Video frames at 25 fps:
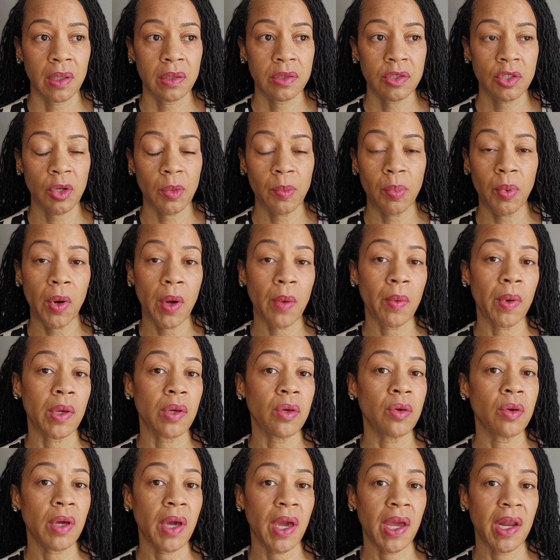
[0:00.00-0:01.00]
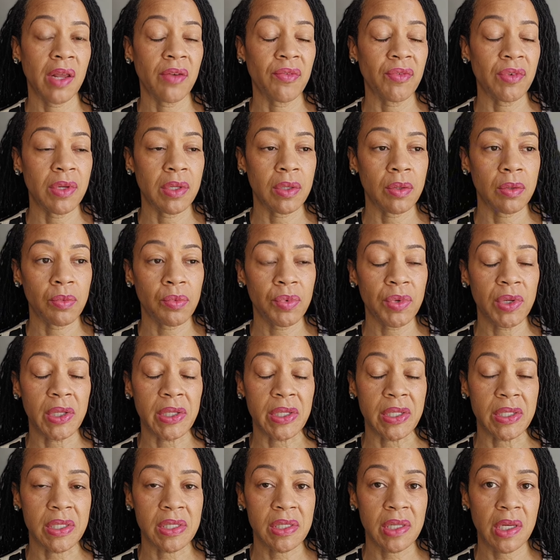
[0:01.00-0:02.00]
to the point where you can't even
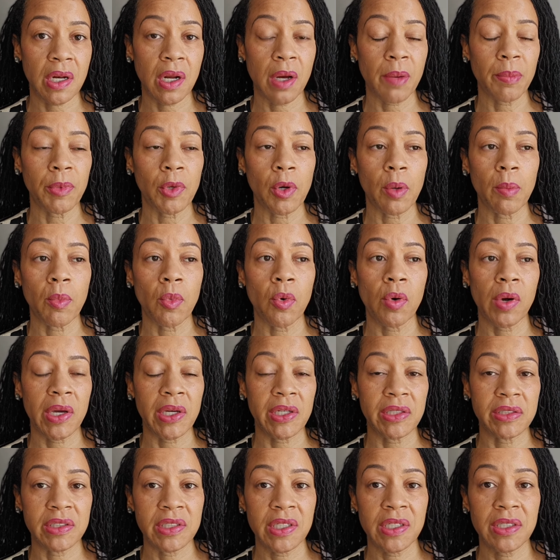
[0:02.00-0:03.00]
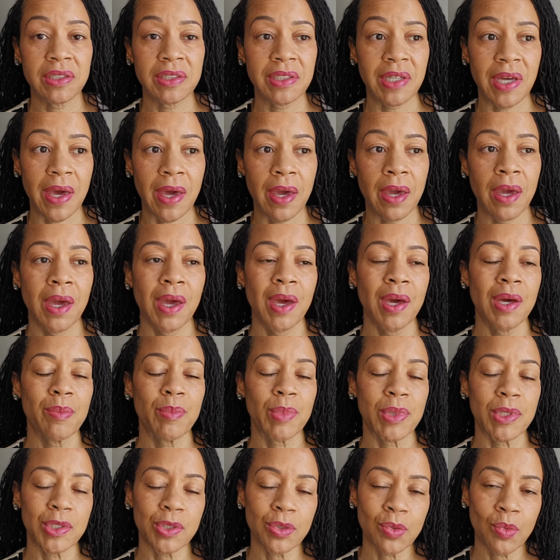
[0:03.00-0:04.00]
really sit up no more and chit chat,
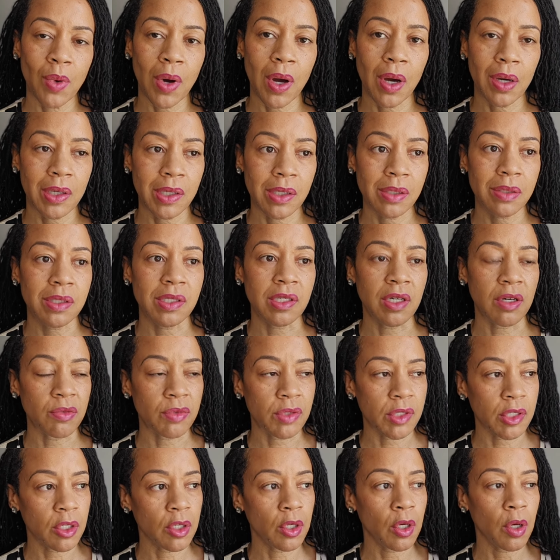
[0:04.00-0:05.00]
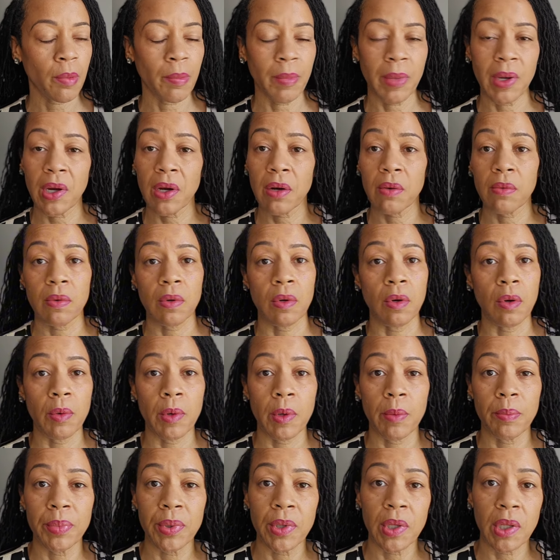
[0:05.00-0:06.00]
but you walk yourself to your bedroom
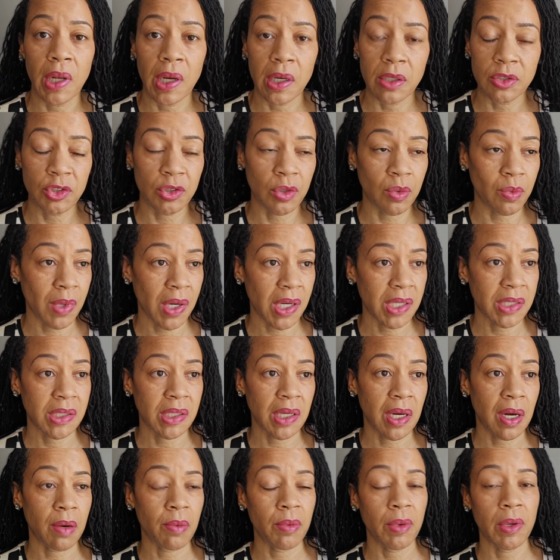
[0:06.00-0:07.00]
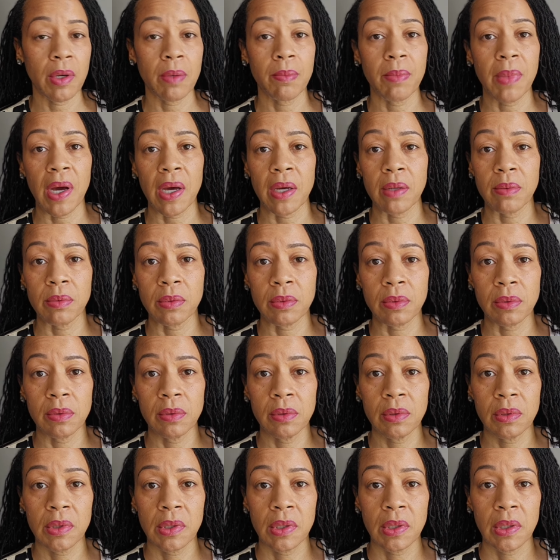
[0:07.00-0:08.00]
and pull out your watchtower and Bible.
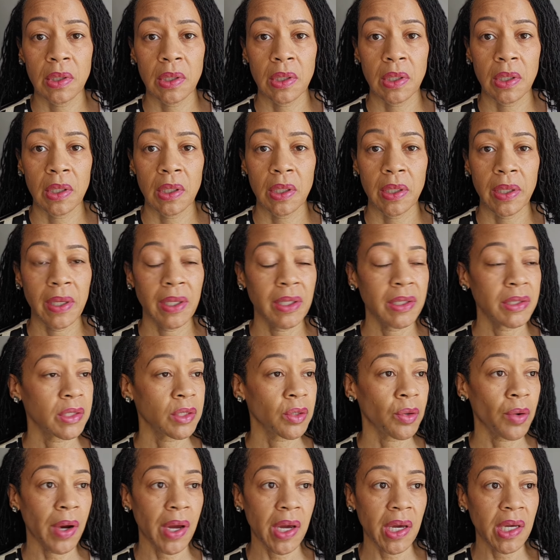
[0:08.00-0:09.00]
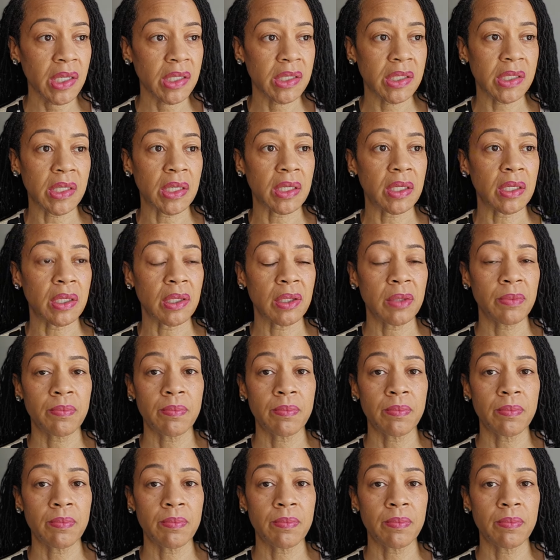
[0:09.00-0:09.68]
It's crazy.